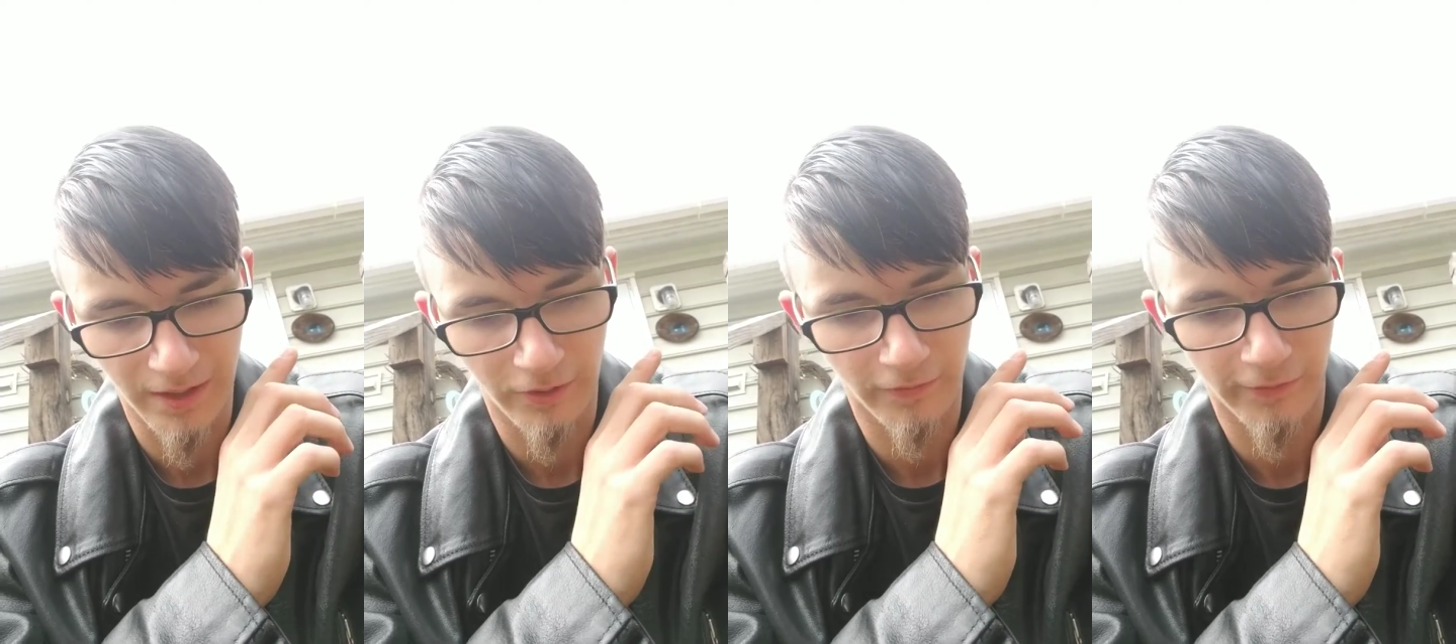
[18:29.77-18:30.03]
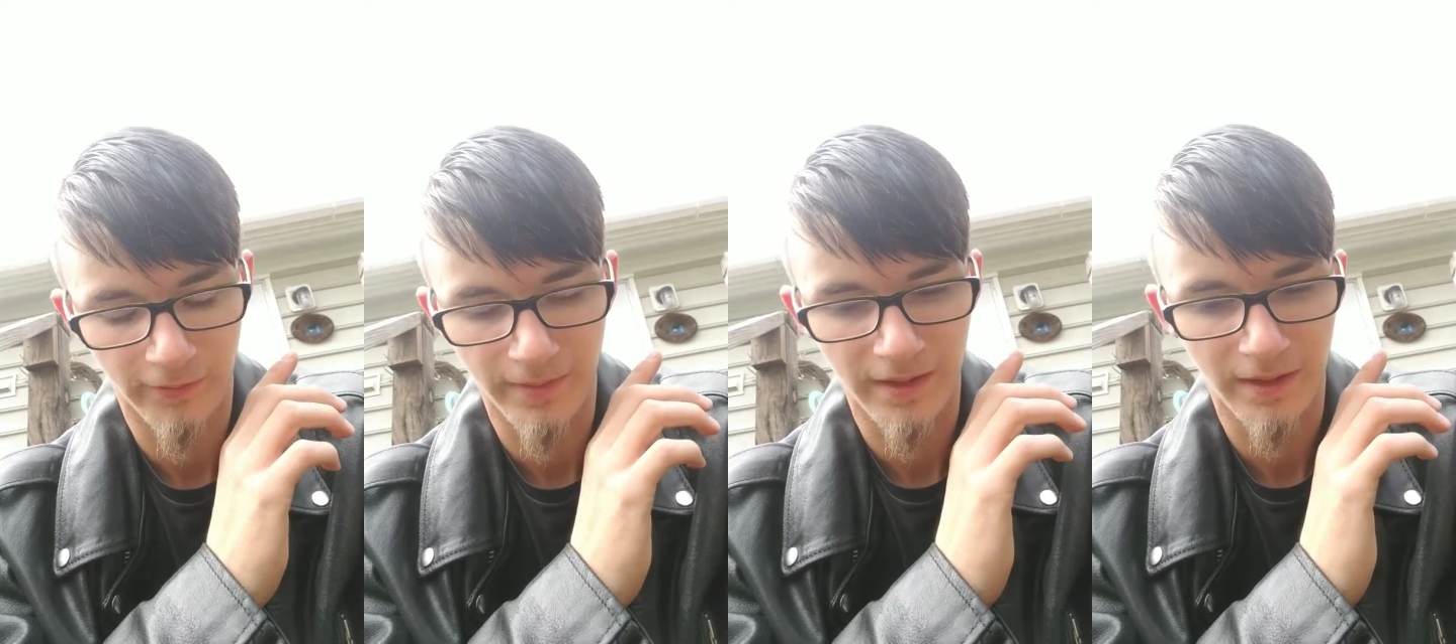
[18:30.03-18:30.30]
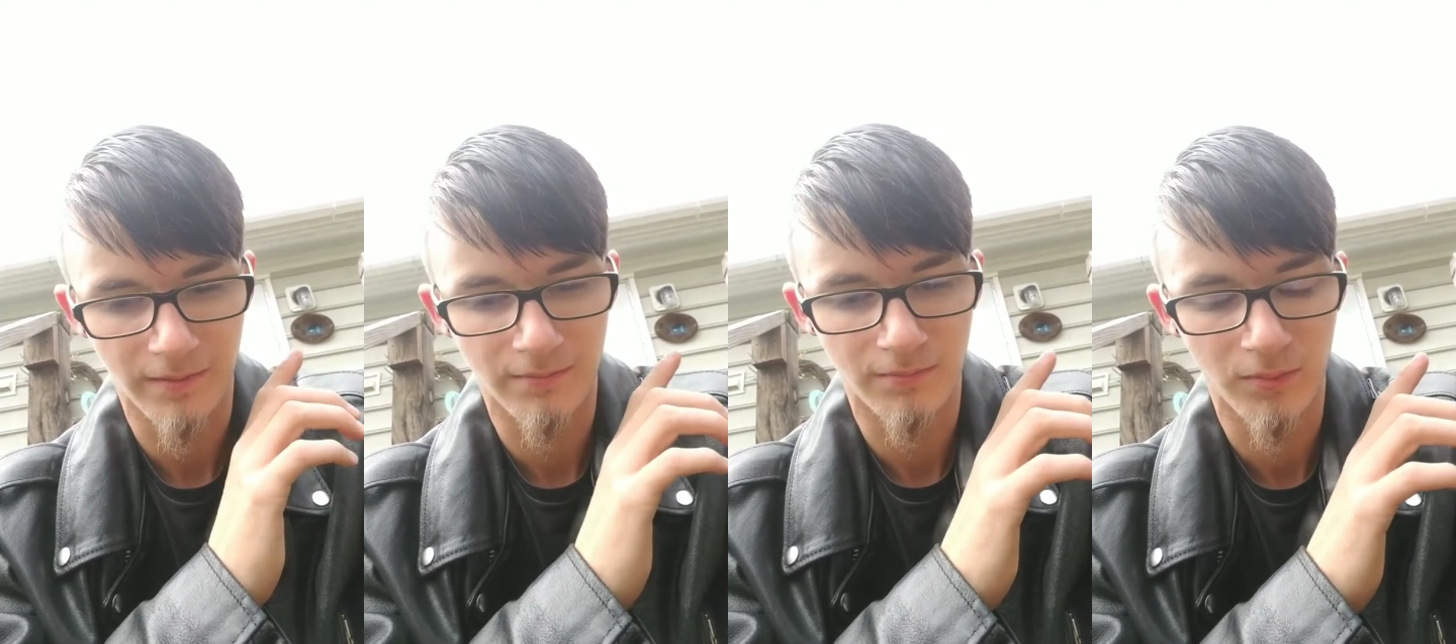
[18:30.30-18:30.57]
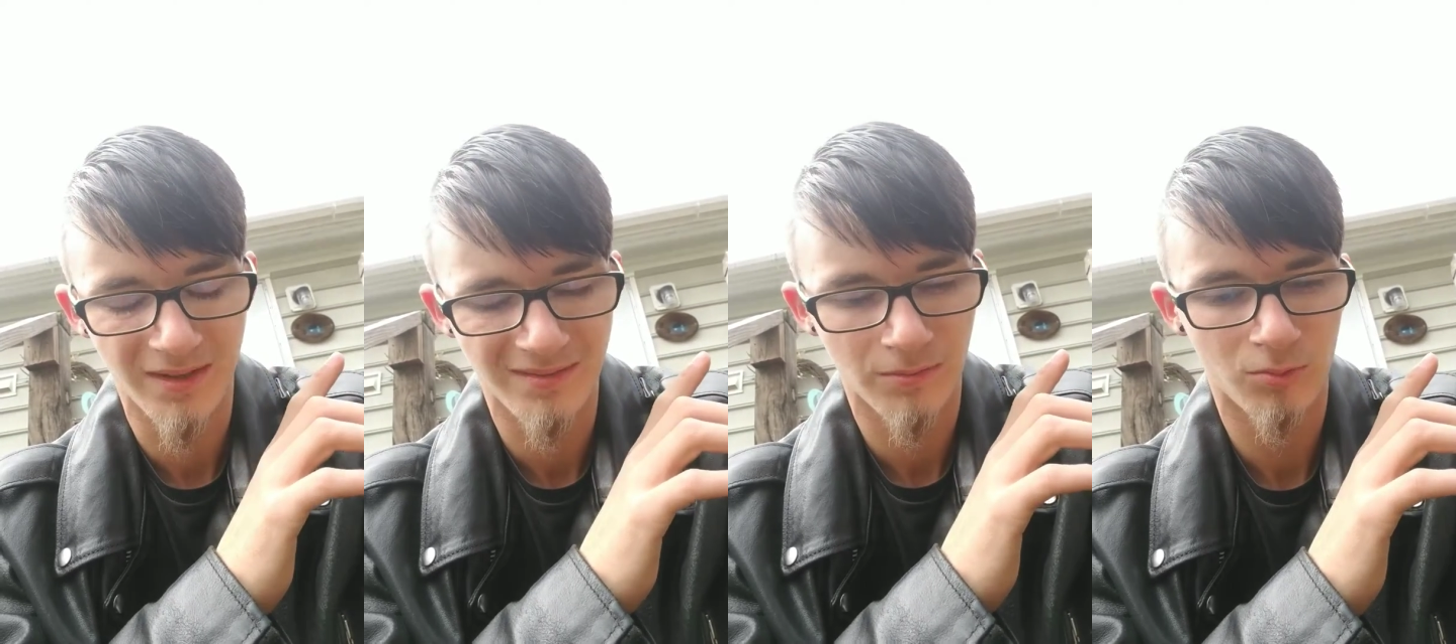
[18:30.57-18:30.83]
if you're making
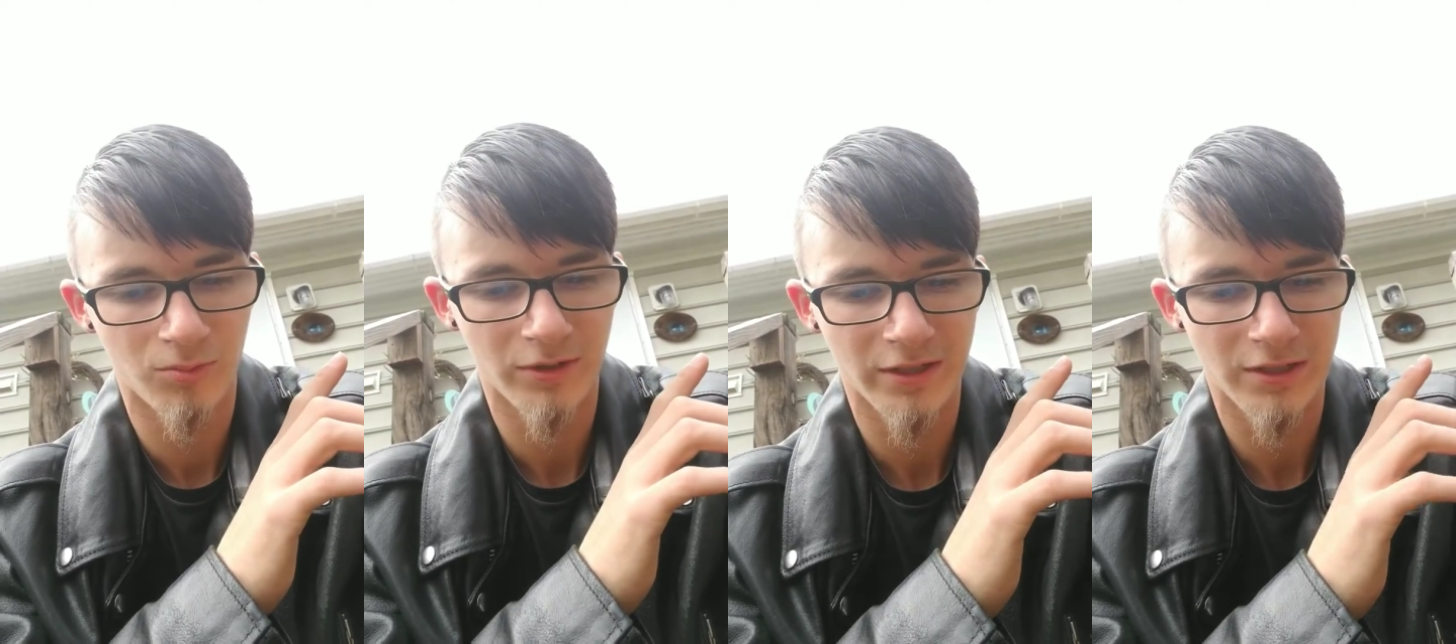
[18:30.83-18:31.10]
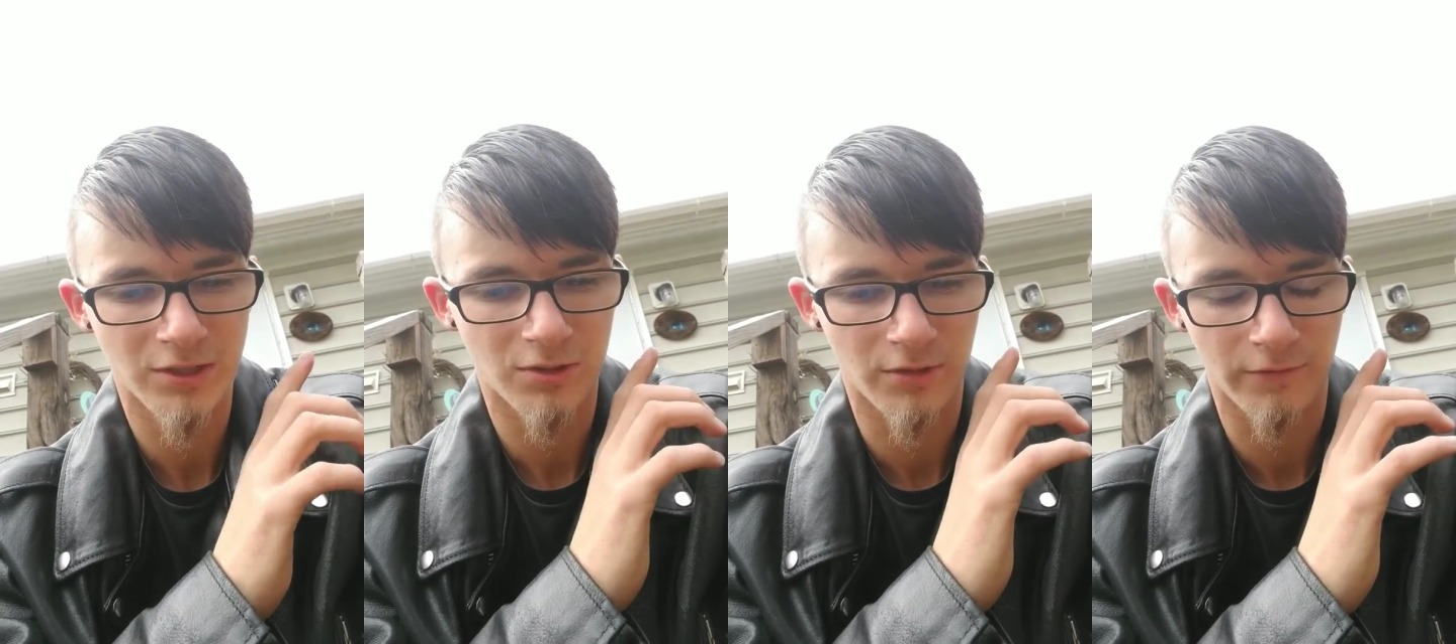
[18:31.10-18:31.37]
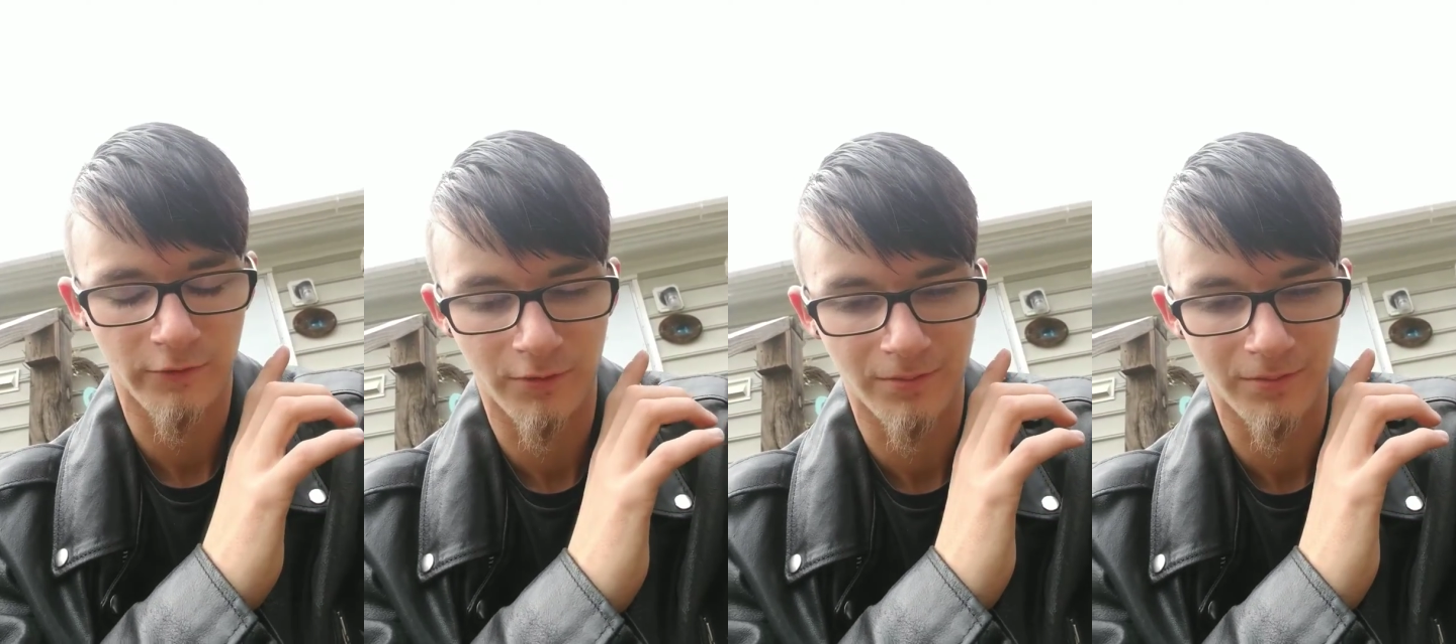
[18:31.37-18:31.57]
minimum wage or if you're